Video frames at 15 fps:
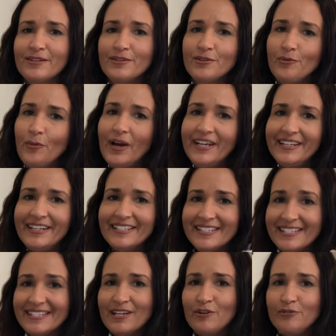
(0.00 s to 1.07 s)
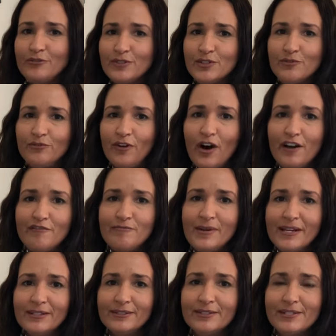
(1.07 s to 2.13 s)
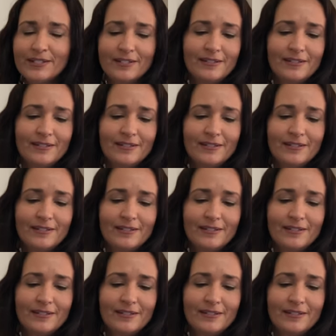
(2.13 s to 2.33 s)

The weight itself is 5 pounds